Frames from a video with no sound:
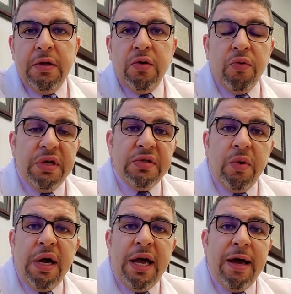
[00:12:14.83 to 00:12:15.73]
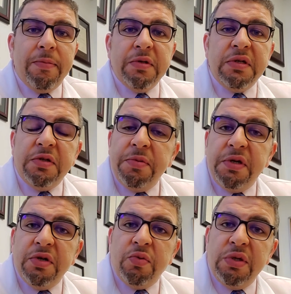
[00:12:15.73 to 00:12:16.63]
The reason why it happens is
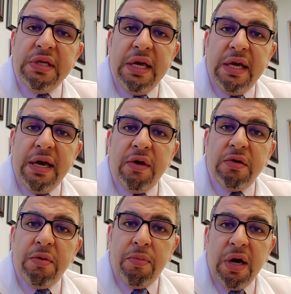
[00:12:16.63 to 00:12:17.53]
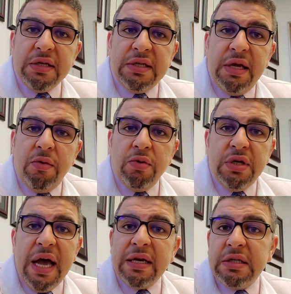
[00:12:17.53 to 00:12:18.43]
because we take out the prostate, which
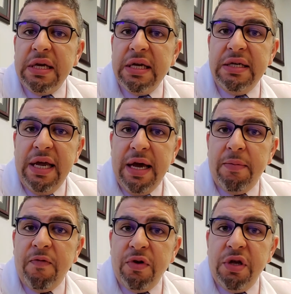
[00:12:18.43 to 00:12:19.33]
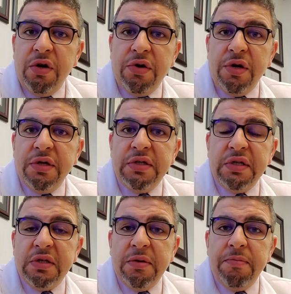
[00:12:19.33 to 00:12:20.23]
acts like a dam for the urinary
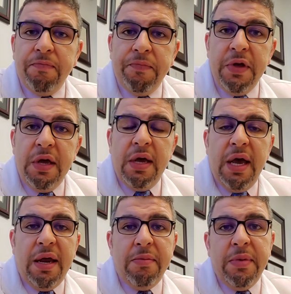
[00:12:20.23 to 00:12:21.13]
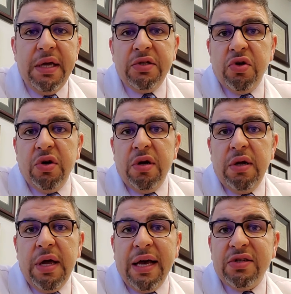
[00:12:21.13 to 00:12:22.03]
system, and makes your
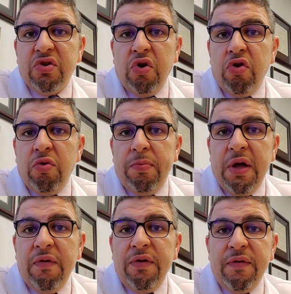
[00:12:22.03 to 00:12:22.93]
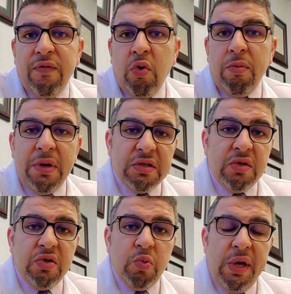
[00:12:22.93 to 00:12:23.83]
external pelvic floor
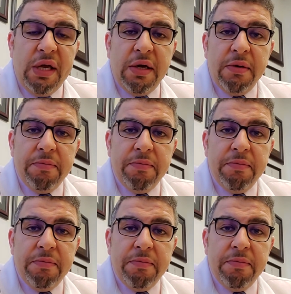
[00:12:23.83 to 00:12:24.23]
muscles weak.